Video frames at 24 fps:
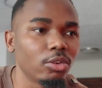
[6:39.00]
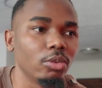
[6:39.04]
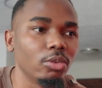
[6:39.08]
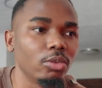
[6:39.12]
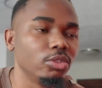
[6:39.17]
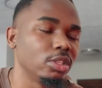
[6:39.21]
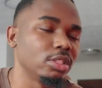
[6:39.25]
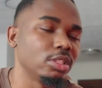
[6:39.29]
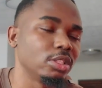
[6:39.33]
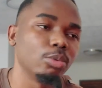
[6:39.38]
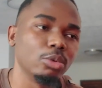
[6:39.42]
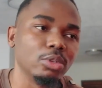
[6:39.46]

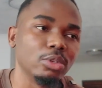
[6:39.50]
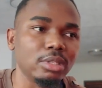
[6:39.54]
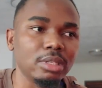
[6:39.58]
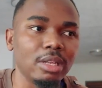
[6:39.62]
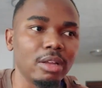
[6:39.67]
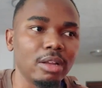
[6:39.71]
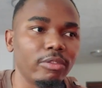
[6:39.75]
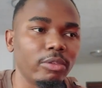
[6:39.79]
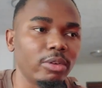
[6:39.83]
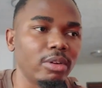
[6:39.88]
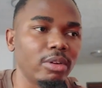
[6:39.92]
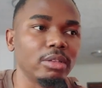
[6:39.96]
Don't just put
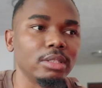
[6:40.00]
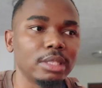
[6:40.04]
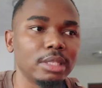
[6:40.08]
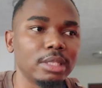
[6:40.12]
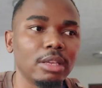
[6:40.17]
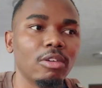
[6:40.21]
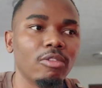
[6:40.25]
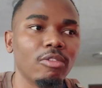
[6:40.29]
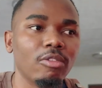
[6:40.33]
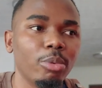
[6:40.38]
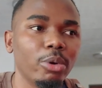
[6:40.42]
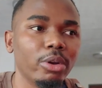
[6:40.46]
stuff for the
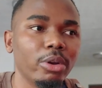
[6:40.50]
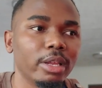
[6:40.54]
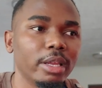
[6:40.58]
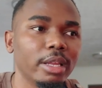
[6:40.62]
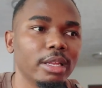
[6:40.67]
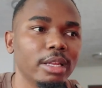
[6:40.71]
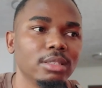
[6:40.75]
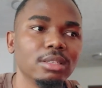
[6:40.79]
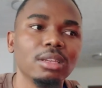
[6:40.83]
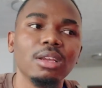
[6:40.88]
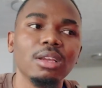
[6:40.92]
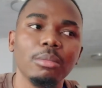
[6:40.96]
sake of putting
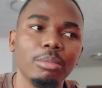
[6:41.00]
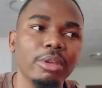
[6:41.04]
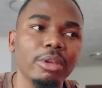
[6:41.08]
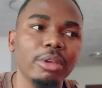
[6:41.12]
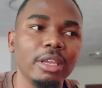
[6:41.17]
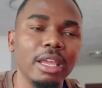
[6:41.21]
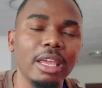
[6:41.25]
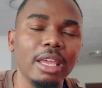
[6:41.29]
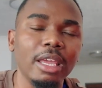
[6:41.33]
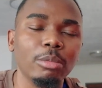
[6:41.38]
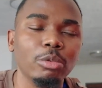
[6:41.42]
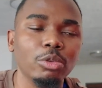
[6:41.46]
it,
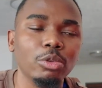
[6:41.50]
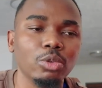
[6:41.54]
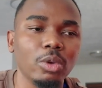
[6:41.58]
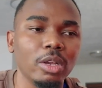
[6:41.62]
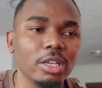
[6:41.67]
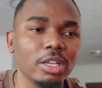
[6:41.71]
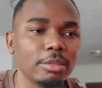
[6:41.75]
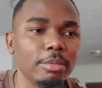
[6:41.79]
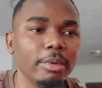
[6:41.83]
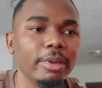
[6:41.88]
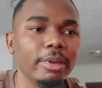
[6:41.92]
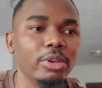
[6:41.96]
being able to
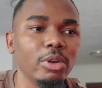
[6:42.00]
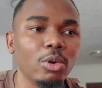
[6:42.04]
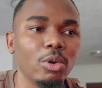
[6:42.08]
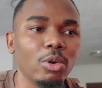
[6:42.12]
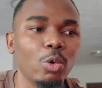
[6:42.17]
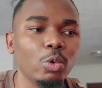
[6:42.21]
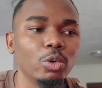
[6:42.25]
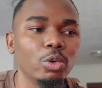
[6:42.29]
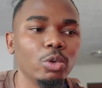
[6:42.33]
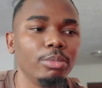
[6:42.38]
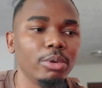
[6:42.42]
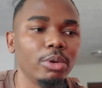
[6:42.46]
explain your
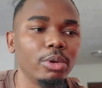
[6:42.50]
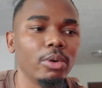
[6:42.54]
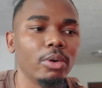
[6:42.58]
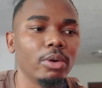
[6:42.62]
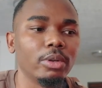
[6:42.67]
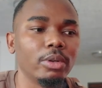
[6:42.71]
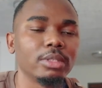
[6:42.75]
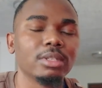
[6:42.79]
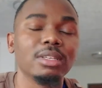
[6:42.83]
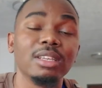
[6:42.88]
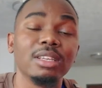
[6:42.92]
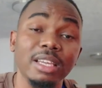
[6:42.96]
code,
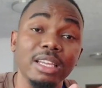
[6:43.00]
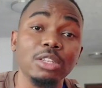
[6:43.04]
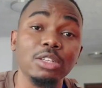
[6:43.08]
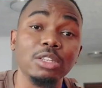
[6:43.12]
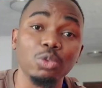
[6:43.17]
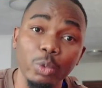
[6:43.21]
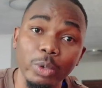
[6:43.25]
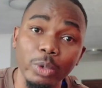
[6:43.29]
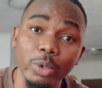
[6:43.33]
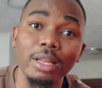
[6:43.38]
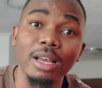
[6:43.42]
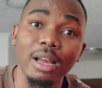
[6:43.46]
because
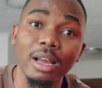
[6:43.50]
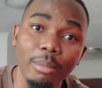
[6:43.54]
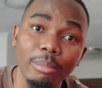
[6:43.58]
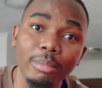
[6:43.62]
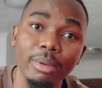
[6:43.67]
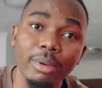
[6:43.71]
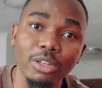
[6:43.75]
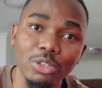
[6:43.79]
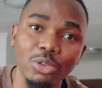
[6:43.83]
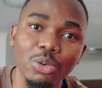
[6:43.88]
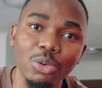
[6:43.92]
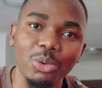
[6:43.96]
it will come
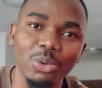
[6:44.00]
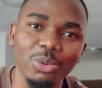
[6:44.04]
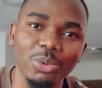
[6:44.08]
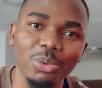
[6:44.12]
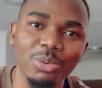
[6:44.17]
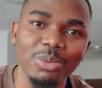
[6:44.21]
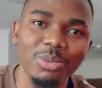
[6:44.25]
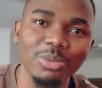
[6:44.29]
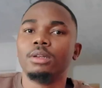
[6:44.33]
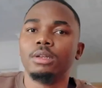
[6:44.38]
back to you.